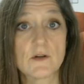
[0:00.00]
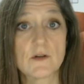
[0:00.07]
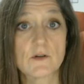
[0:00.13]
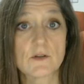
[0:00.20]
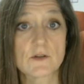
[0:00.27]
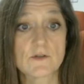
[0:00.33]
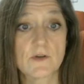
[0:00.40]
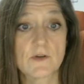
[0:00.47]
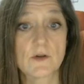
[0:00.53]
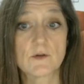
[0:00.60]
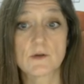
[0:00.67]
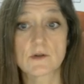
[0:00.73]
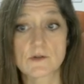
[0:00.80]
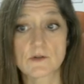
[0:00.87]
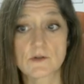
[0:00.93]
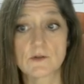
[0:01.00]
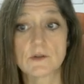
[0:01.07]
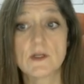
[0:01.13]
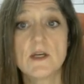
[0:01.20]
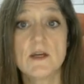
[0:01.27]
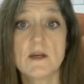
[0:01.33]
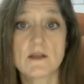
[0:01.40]
got to focus
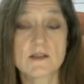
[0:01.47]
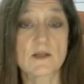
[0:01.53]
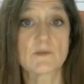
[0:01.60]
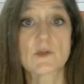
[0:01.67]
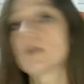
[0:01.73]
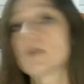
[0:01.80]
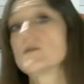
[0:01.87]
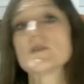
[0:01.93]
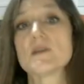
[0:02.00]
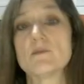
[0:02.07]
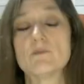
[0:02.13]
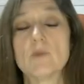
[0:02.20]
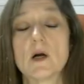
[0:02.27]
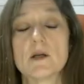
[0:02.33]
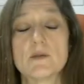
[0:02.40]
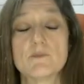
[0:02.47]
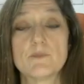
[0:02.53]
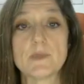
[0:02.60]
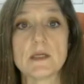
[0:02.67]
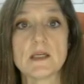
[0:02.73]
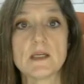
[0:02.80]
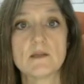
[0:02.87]
on. Sometimes it might
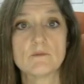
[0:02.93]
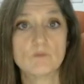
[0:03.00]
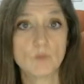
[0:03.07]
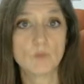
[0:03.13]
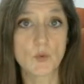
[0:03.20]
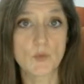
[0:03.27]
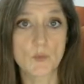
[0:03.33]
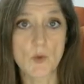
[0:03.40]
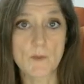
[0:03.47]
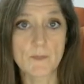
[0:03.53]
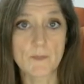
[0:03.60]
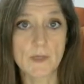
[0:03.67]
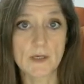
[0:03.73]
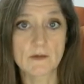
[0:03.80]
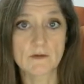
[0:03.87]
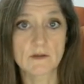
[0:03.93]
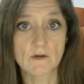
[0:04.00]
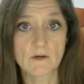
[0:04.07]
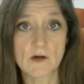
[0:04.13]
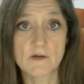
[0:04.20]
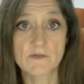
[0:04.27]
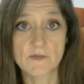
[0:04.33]
be more than one
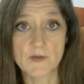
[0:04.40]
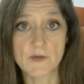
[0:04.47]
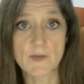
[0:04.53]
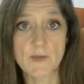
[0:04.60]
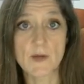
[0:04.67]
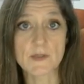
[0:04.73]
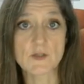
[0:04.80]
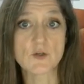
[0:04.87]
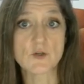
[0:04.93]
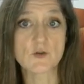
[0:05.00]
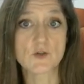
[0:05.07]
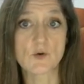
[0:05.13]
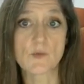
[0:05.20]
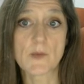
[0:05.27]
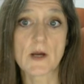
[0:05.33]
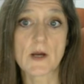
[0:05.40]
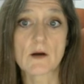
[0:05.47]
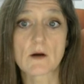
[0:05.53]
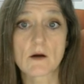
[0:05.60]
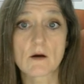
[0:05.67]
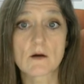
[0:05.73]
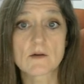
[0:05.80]
paragraph, it might be 2 short
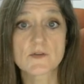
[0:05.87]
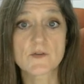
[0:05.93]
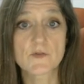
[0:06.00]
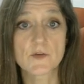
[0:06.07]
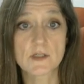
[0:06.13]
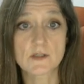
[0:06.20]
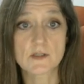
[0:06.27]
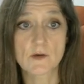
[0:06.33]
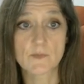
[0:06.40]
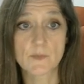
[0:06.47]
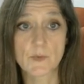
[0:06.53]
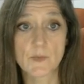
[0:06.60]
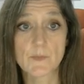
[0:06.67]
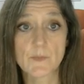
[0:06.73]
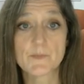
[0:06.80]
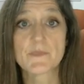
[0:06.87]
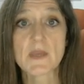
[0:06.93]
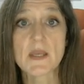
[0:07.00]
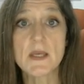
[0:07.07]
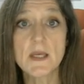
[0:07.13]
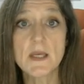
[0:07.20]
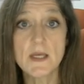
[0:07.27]
paragraphs, for example.
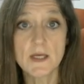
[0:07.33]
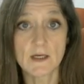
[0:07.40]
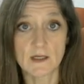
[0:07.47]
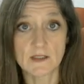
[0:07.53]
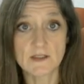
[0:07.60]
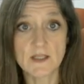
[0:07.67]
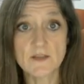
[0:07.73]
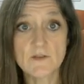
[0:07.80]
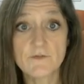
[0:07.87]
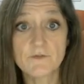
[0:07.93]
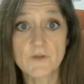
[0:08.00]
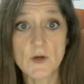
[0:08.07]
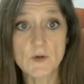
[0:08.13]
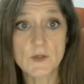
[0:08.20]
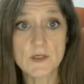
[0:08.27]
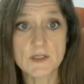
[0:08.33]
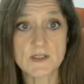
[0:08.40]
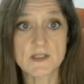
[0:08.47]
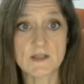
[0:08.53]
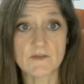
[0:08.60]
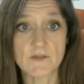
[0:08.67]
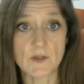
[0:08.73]
And then the
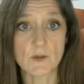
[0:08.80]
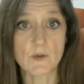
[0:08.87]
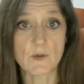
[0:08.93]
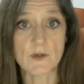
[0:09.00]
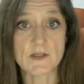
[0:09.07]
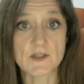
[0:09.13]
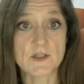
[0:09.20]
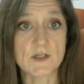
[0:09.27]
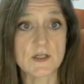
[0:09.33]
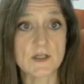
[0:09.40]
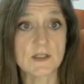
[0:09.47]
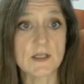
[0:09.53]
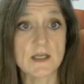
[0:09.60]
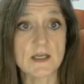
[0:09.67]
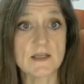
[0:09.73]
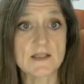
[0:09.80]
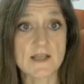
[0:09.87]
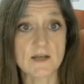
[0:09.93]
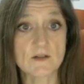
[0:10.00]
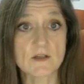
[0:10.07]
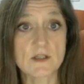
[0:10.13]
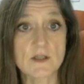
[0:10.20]
focus of the question
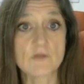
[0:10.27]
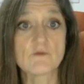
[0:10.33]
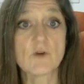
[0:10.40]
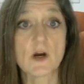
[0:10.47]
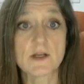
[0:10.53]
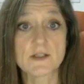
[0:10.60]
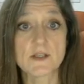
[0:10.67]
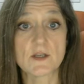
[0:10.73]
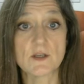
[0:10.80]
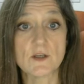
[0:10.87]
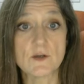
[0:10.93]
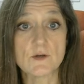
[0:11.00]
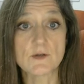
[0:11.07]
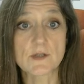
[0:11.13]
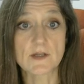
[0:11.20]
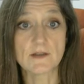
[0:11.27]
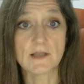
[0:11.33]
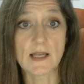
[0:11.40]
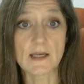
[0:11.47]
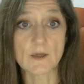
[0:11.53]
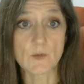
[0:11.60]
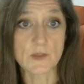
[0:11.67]
is, how does the writer use
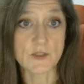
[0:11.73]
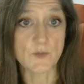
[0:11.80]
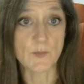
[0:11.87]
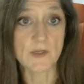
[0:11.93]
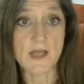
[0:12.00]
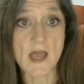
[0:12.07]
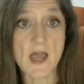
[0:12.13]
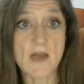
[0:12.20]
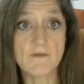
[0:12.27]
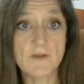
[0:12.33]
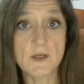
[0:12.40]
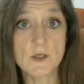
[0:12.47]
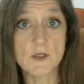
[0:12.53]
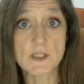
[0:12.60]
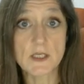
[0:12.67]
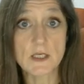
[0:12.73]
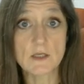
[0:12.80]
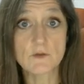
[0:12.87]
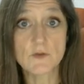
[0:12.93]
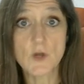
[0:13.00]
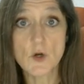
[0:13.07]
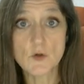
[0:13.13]
language? And whenever you
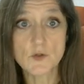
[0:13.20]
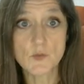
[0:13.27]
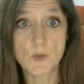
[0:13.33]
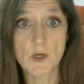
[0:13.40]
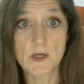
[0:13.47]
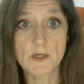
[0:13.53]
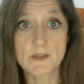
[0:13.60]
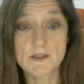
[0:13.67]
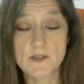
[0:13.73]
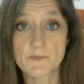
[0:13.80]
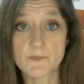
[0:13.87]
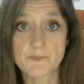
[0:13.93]
see those words